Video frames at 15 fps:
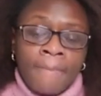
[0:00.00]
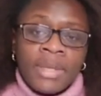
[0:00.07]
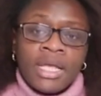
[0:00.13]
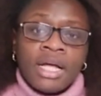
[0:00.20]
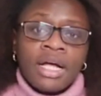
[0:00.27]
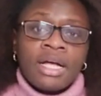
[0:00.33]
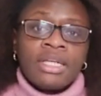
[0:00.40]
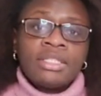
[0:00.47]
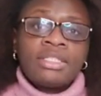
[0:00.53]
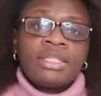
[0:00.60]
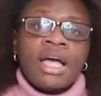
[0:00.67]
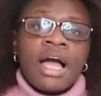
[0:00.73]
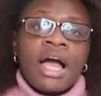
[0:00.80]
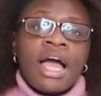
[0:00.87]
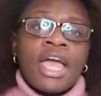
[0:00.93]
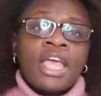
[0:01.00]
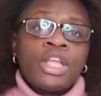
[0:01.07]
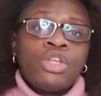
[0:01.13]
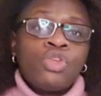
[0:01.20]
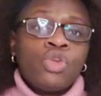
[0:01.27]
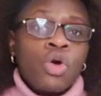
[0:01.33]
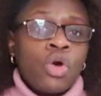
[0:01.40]
because
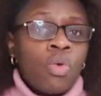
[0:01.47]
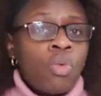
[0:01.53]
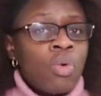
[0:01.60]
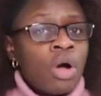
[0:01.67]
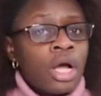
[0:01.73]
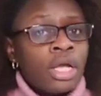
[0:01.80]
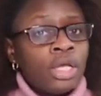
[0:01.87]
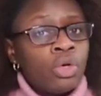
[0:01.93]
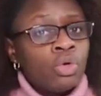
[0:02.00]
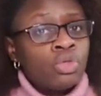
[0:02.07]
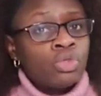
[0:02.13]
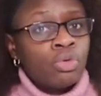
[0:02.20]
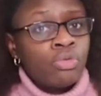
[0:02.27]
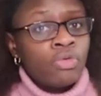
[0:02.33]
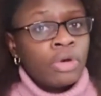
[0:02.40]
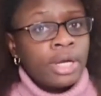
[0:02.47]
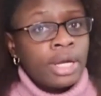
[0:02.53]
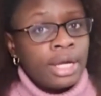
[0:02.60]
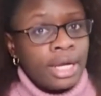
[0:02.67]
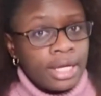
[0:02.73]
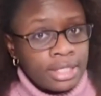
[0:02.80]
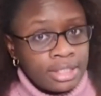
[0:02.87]
I don't want you to
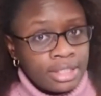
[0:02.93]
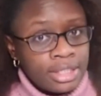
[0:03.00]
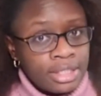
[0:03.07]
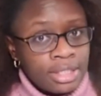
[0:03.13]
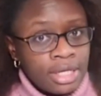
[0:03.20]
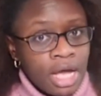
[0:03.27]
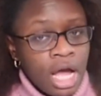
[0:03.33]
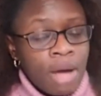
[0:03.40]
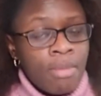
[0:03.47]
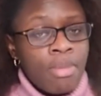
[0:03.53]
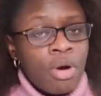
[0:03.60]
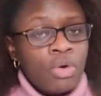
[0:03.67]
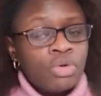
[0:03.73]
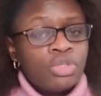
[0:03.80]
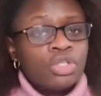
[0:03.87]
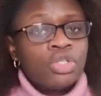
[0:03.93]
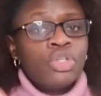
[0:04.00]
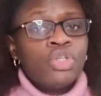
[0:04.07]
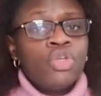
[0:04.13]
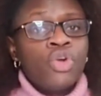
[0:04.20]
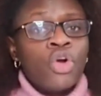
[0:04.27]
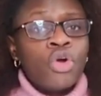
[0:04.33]
forget about
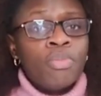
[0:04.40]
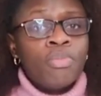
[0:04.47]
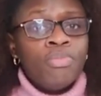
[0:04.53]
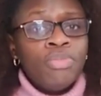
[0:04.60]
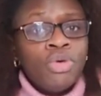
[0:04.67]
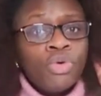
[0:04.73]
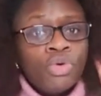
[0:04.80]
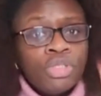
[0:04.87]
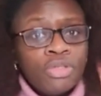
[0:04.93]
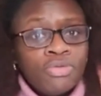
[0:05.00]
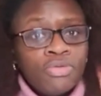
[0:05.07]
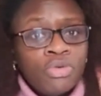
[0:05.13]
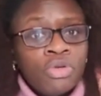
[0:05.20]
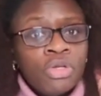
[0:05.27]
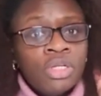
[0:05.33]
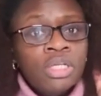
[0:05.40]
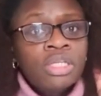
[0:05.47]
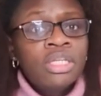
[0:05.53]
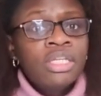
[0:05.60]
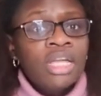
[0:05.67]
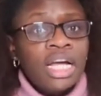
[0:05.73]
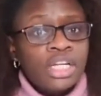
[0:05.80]
your
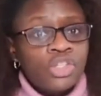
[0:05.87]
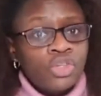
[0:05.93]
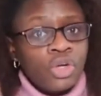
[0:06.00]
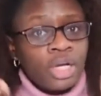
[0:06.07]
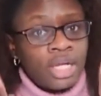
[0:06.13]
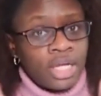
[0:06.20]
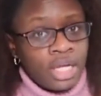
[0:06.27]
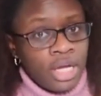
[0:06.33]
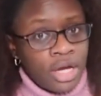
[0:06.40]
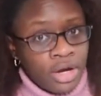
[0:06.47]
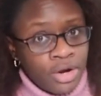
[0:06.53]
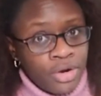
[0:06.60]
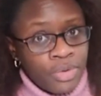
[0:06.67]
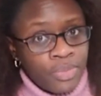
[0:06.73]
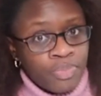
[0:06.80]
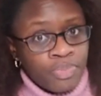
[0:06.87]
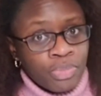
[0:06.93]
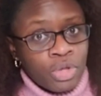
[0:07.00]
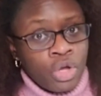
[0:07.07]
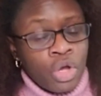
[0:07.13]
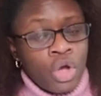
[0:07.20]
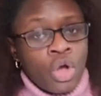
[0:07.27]
beautiful natural hair
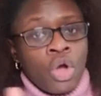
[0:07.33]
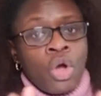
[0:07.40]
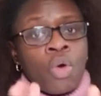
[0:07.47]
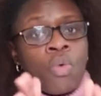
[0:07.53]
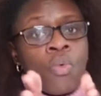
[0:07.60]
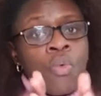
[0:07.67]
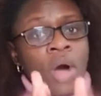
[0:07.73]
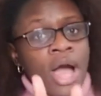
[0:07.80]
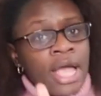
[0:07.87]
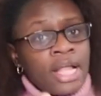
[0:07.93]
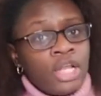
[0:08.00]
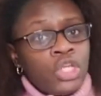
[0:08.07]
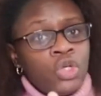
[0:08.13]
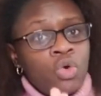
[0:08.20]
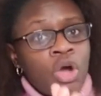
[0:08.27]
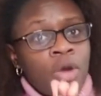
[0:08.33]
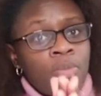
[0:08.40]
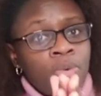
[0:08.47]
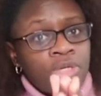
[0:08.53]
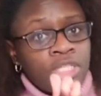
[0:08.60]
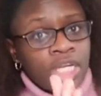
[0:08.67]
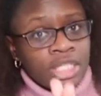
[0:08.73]
while you
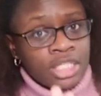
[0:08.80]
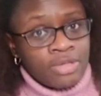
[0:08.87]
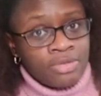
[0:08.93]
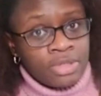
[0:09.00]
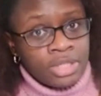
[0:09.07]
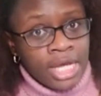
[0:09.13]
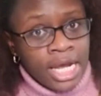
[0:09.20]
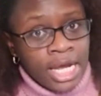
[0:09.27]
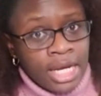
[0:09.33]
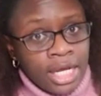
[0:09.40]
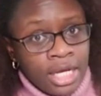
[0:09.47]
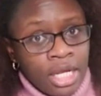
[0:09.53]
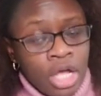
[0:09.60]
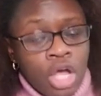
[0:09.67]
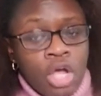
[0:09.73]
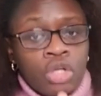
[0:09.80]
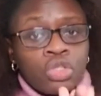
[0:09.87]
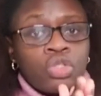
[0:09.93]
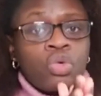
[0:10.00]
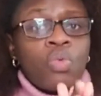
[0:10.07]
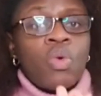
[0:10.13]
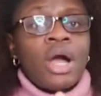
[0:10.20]
are protective styling.
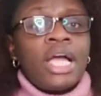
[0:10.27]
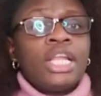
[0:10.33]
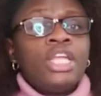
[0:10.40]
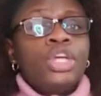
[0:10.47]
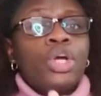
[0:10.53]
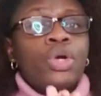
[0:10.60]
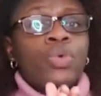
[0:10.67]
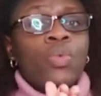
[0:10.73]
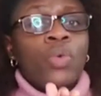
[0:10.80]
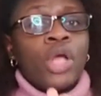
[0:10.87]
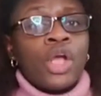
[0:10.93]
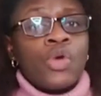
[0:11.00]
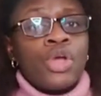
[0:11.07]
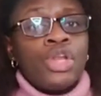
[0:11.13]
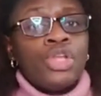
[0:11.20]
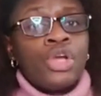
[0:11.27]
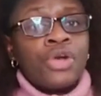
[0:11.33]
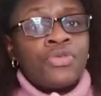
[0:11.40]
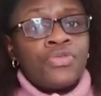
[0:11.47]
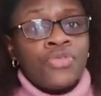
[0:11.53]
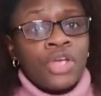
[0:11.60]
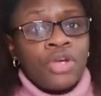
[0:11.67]
So while you're wearing
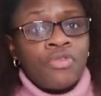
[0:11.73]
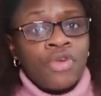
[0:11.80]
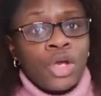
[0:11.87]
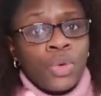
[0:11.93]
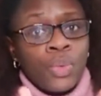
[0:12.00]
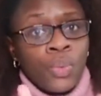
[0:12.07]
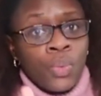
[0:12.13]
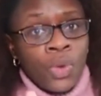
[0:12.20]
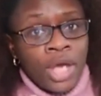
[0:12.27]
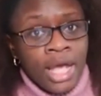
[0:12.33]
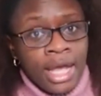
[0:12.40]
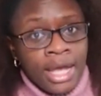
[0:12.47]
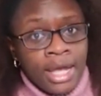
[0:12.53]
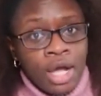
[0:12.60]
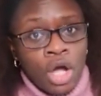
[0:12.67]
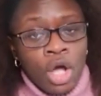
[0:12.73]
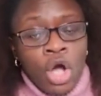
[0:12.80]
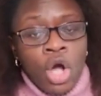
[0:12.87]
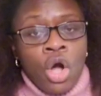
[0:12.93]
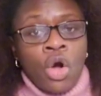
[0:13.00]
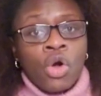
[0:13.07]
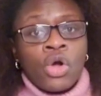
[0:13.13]
your favorite wig
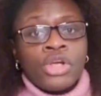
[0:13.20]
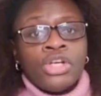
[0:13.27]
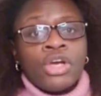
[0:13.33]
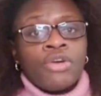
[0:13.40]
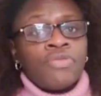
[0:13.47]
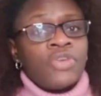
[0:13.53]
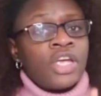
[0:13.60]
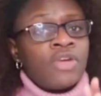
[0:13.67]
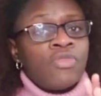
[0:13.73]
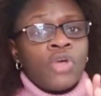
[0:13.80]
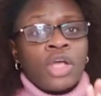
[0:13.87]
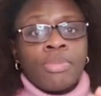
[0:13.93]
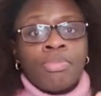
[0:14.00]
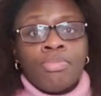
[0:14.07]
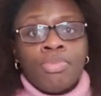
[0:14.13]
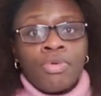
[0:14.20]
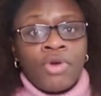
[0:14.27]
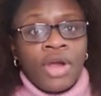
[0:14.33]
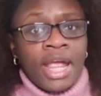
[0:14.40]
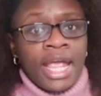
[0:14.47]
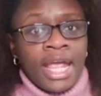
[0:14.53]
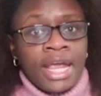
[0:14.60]
or your favorite
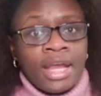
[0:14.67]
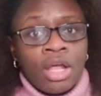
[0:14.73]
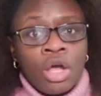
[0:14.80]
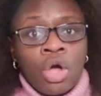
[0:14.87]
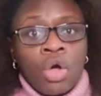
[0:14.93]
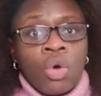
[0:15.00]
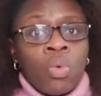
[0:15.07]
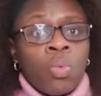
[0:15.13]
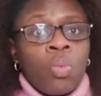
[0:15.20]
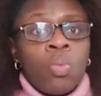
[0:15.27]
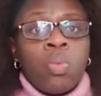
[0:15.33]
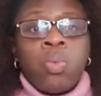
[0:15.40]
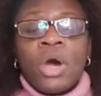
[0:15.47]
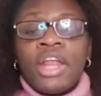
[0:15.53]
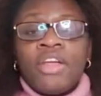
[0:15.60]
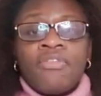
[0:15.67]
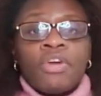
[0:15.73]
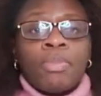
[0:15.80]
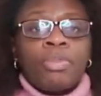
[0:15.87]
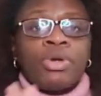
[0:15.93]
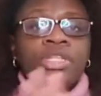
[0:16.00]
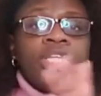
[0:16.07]
braid,
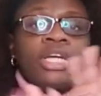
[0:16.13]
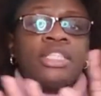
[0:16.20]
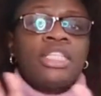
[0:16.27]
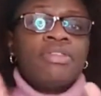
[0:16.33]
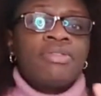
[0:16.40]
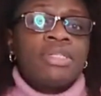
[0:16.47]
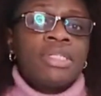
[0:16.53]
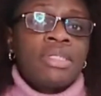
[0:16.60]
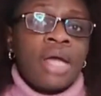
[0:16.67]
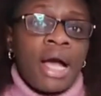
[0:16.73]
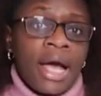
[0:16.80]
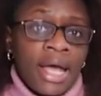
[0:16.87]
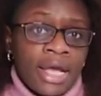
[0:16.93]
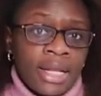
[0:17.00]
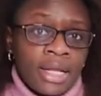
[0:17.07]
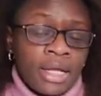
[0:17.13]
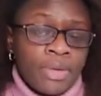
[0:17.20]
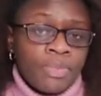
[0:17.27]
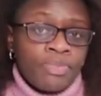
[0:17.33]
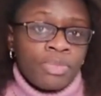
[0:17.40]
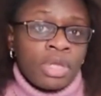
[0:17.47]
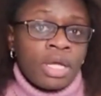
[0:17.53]
whatever protective style
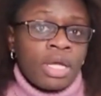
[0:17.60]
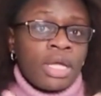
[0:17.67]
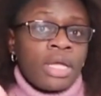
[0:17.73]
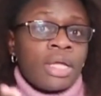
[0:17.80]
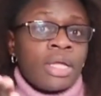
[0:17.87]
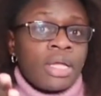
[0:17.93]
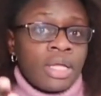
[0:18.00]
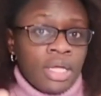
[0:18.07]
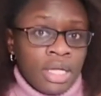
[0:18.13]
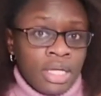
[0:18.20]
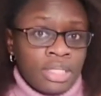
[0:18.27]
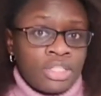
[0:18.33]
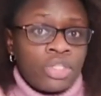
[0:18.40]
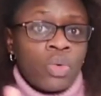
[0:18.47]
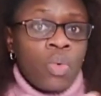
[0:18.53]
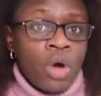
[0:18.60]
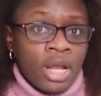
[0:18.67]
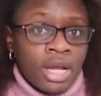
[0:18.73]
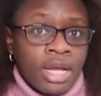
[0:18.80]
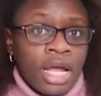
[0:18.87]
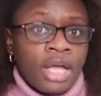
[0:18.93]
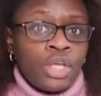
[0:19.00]
is the
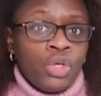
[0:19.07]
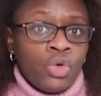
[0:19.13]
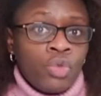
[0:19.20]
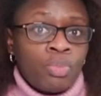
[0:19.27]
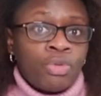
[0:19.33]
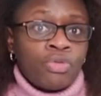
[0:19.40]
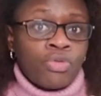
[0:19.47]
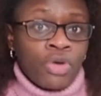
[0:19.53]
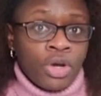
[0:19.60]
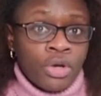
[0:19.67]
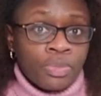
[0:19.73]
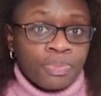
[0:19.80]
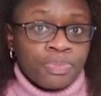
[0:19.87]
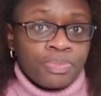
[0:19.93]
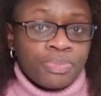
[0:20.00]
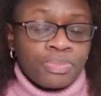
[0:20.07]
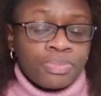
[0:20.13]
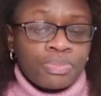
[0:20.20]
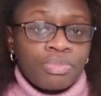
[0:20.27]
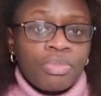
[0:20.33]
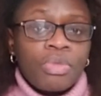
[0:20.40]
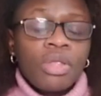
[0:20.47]
one that you prefer,
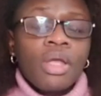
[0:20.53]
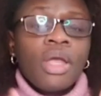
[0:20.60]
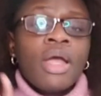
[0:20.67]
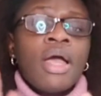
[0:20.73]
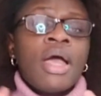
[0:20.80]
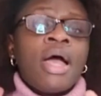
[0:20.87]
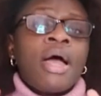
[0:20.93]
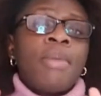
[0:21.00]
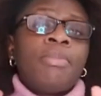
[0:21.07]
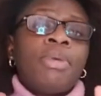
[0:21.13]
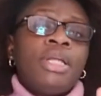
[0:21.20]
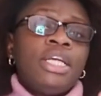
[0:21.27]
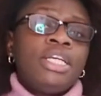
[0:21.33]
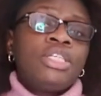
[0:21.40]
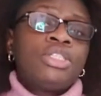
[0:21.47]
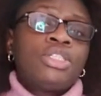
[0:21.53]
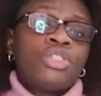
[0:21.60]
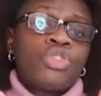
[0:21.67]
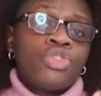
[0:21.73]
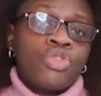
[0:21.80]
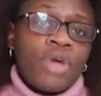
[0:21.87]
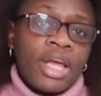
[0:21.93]

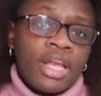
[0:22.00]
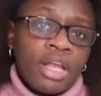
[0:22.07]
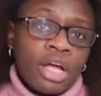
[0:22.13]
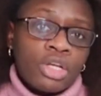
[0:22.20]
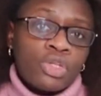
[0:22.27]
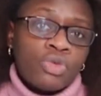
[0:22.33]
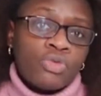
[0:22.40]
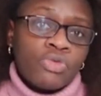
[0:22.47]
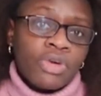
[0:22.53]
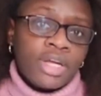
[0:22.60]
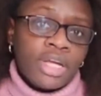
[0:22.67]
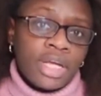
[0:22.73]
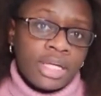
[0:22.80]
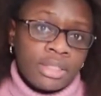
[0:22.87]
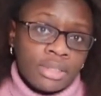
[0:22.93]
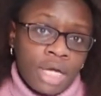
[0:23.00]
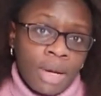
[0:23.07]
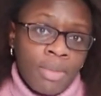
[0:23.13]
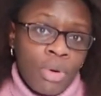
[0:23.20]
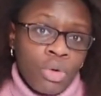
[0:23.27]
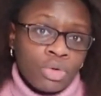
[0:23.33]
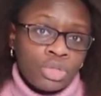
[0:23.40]
please try not to forget
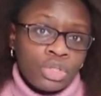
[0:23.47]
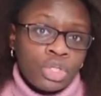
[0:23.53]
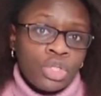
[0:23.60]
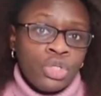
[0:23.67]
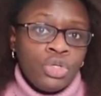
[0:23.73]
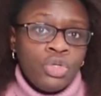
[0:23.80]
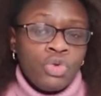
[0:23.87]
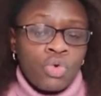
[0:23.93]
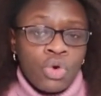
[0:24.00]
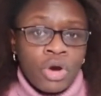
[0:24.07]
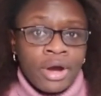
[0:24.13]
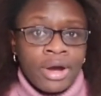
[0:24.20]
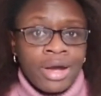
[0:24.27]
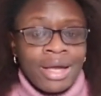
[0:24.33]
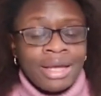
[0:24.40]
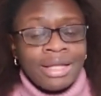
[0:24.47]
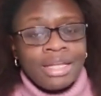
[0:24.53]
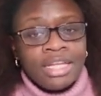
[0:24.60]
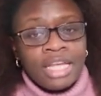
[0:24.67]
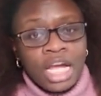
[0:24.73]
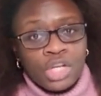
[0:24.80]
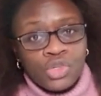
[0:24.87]
about your
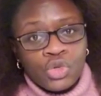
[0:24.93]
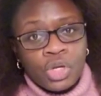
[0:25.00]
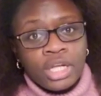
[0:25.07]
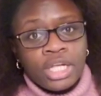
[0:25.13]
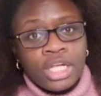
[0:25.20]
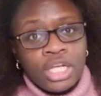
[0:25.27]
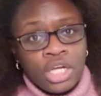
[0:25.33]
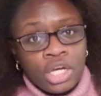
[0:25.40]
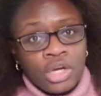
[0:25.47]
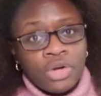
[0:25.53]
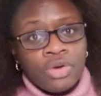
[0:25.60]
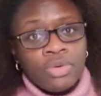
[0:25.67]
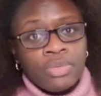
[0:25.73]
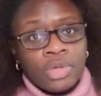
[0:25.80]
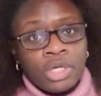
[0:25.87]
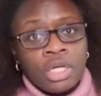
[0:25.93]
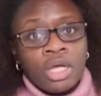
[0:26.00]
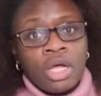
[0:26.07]
natural hair